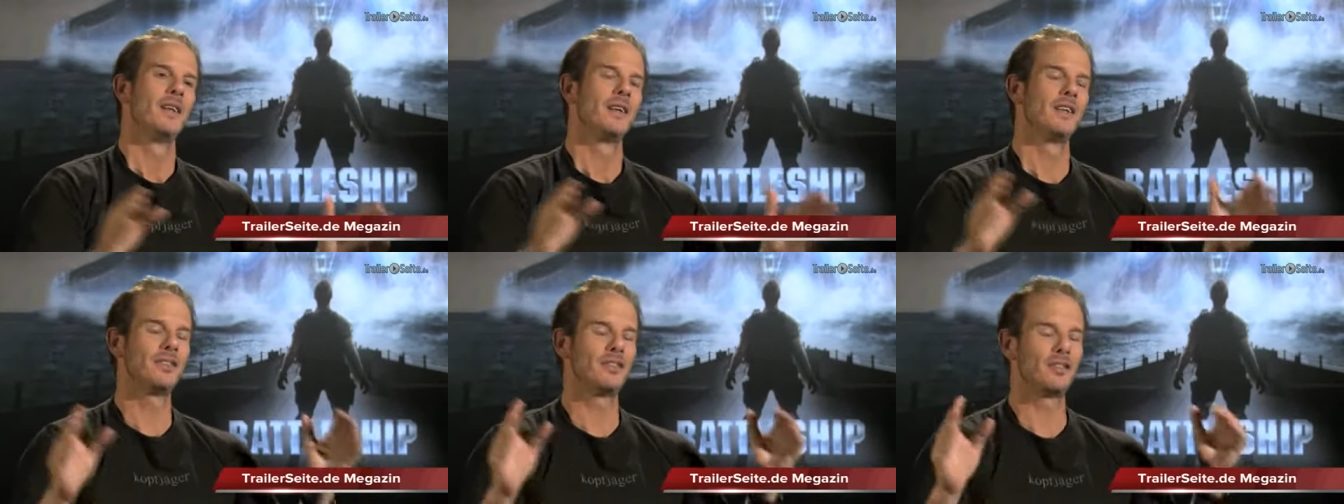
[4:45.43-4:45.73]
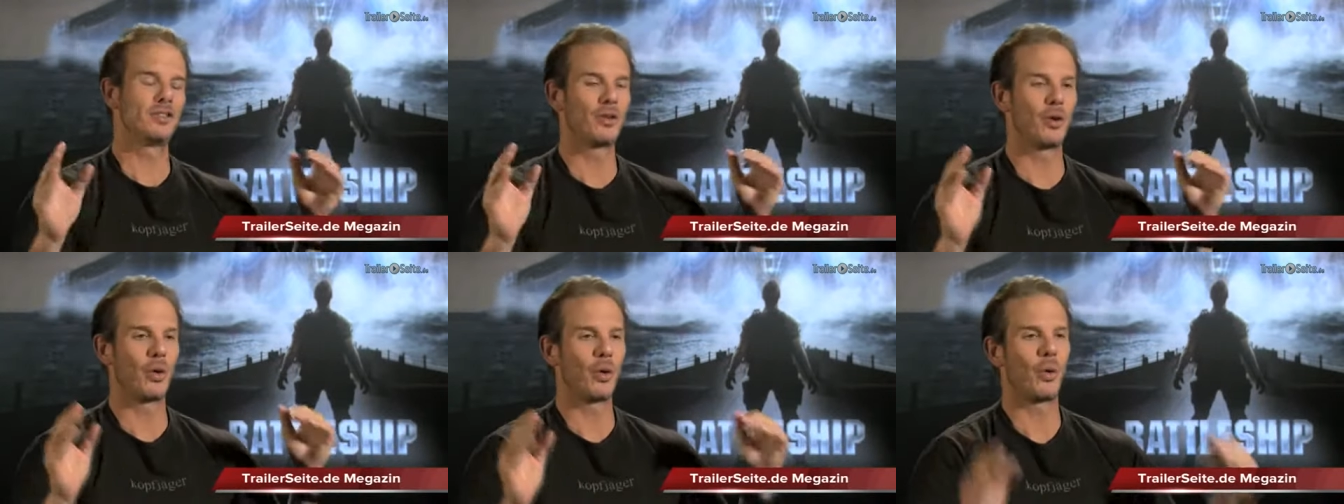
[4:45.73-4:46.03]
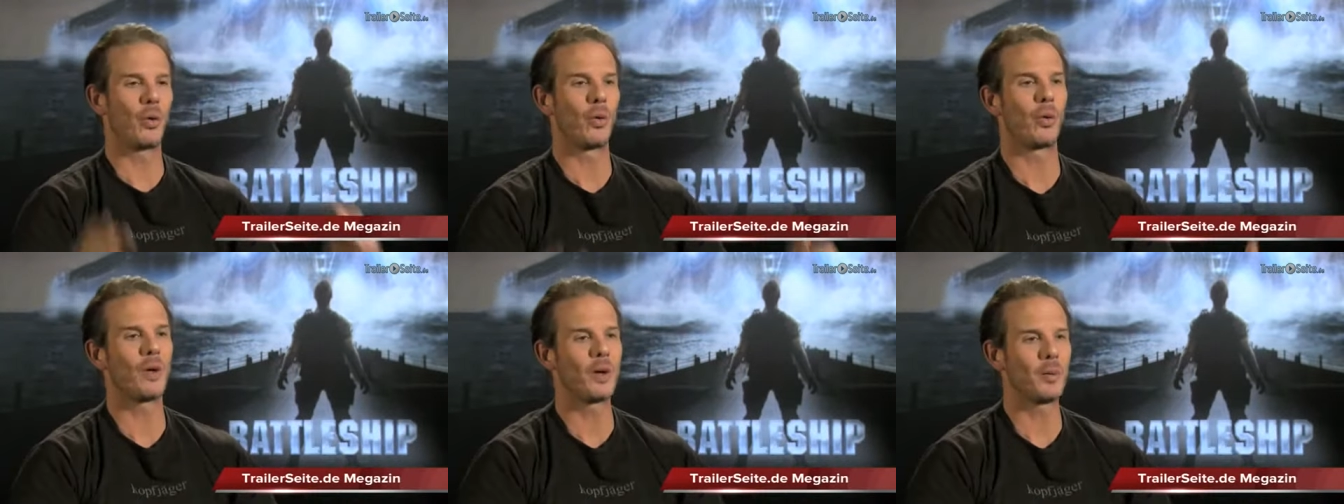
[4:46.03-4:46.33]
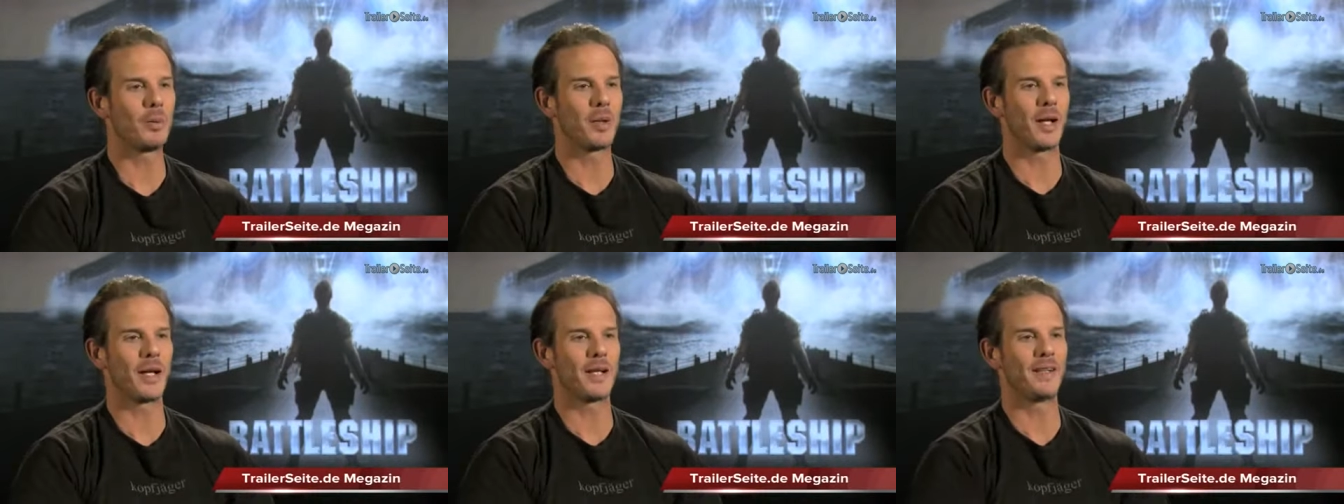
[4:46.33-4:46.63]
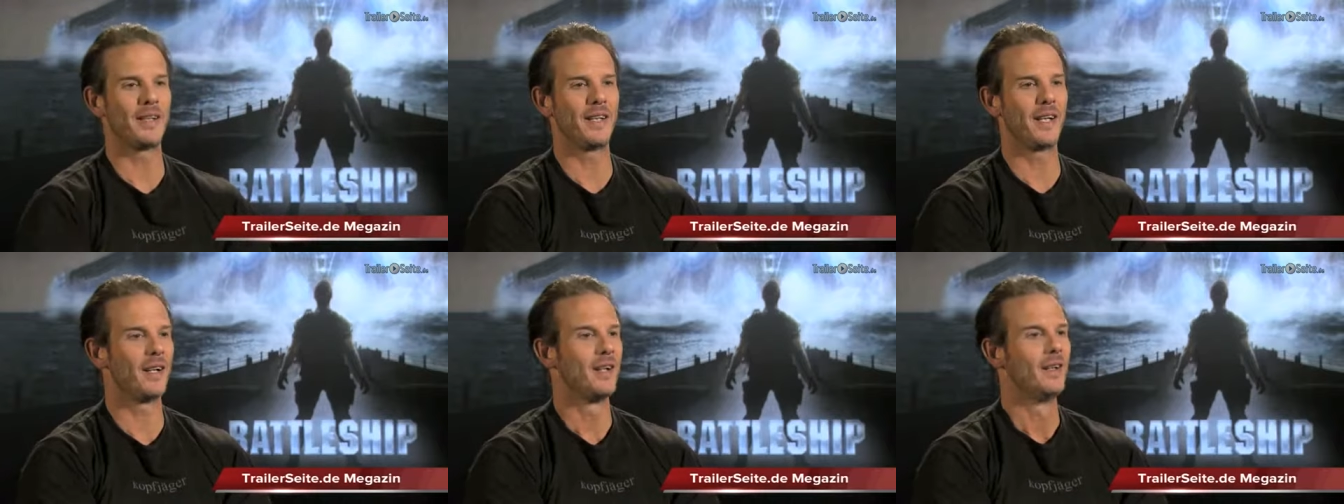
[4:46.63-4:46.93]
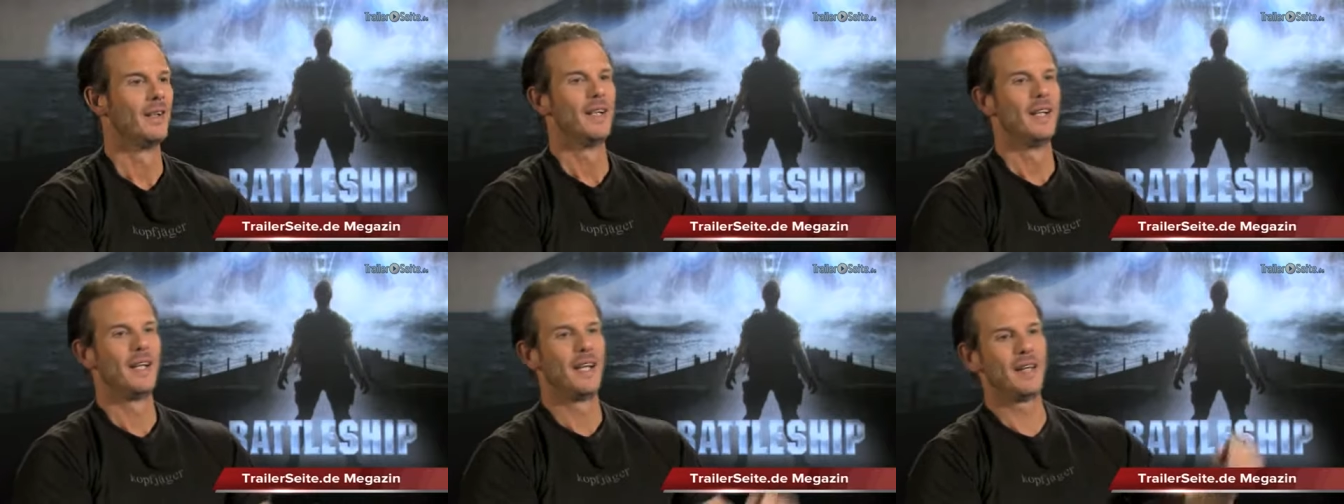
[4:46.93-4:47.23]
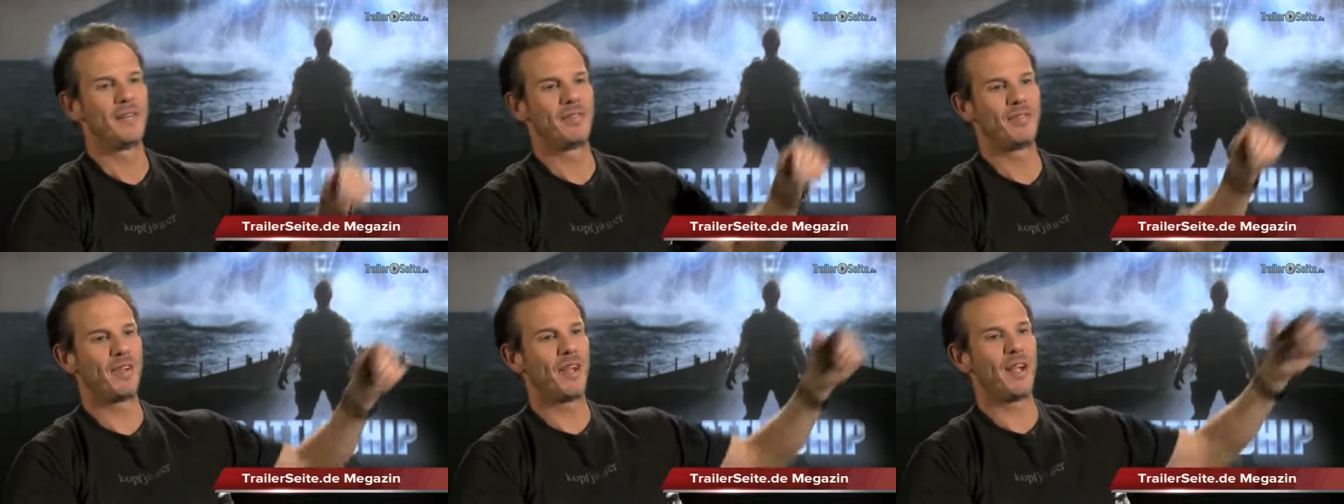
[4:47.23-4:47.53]
This is a horrible idea.
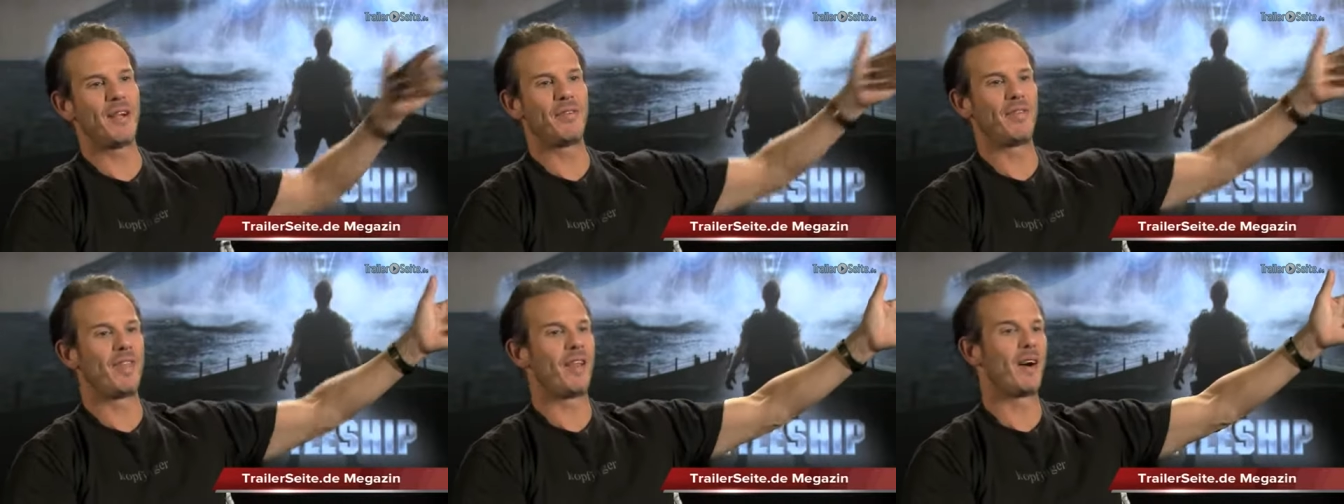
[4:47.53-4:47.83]
If